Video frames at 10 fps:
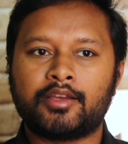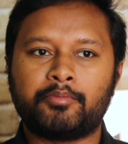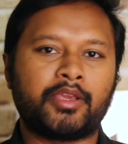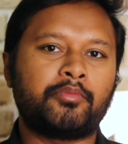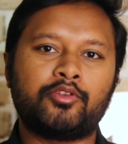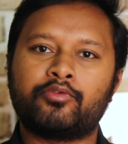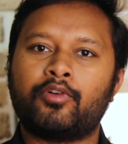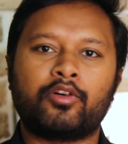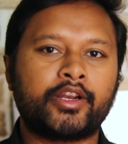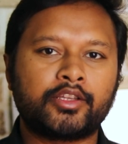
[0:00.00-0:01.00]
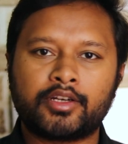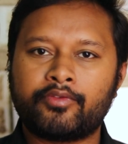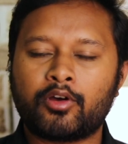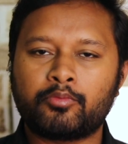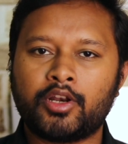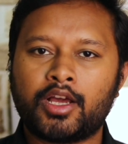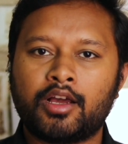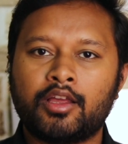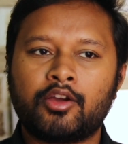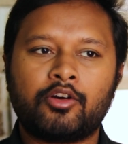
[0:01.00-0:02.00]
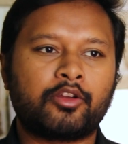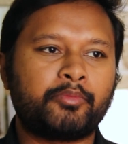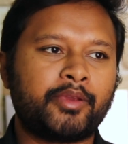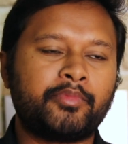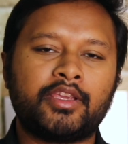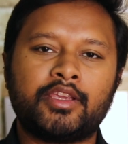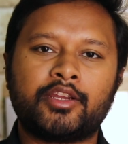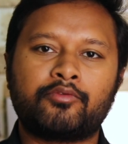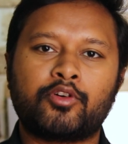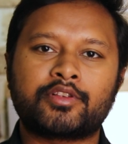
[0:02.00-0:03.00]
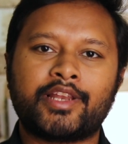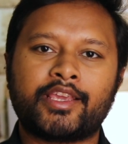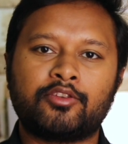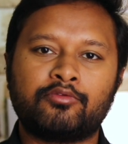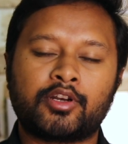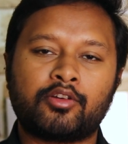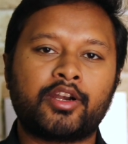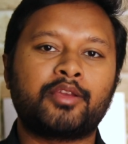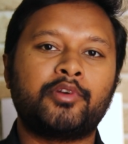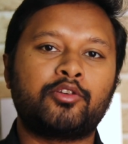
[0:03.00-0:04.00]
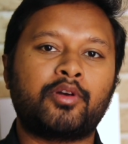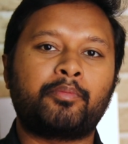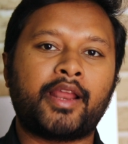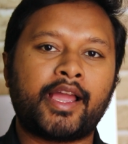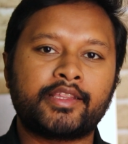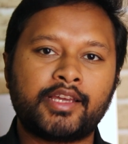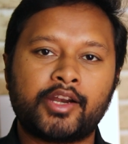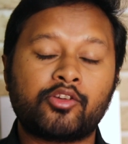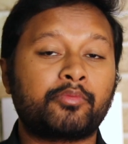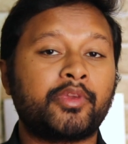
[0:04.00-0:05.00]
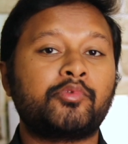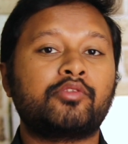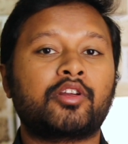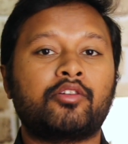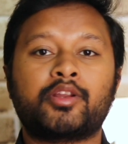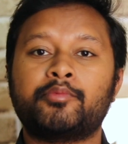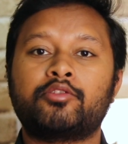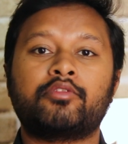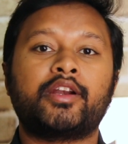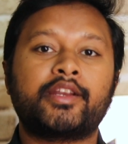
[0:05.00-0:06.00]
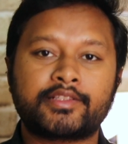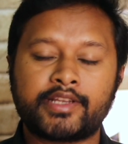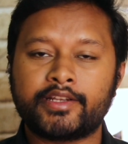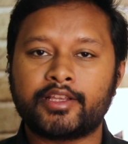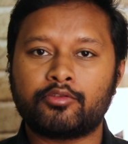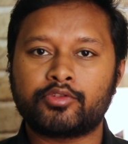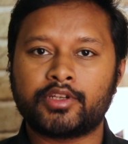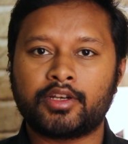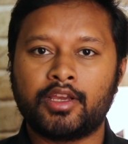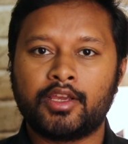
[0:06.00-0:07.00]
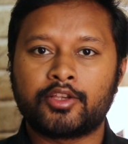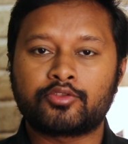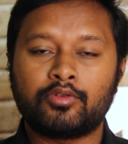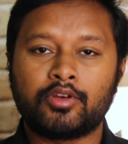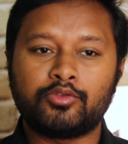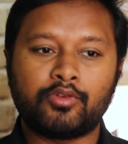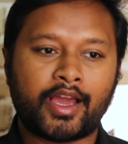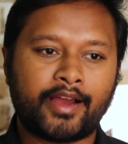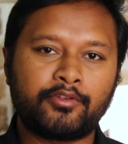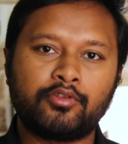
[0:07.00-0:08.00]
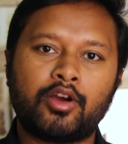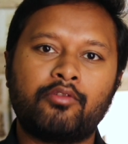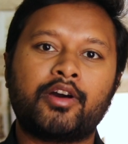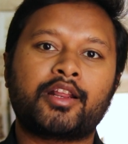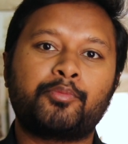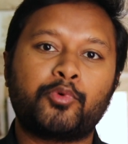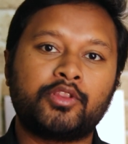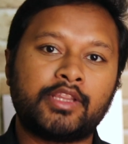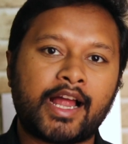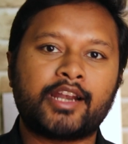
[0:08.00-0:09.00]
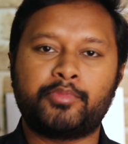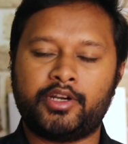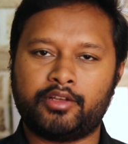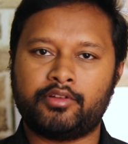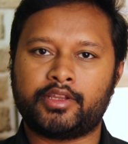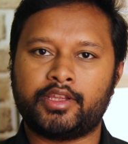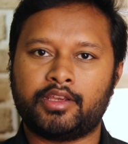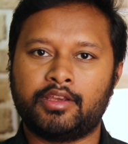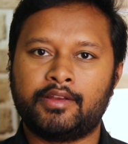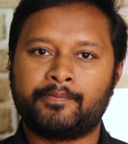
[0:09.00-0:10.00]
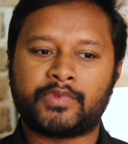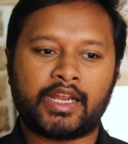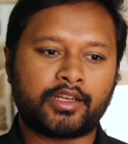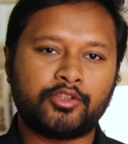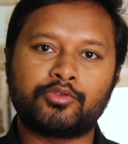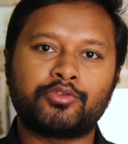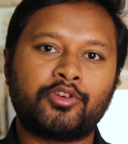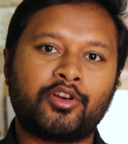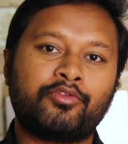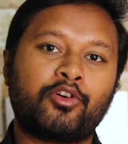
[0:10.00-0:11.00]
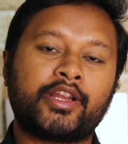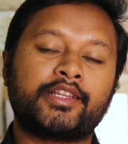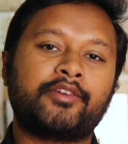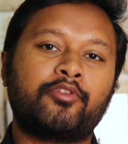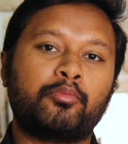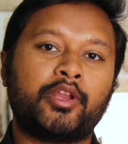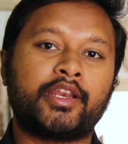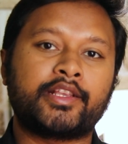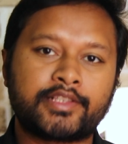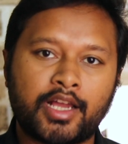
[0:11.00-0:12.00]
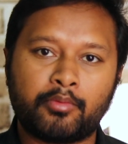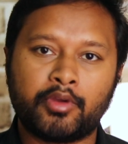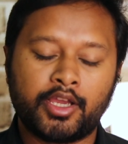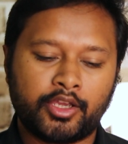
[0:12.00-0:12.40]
Maybe you forget that formula, or maybe it was like you were not able to apply that, or maybe you were not able to understand the question. So you have to now work upon that particular thing, that you should not forget the formula in exam.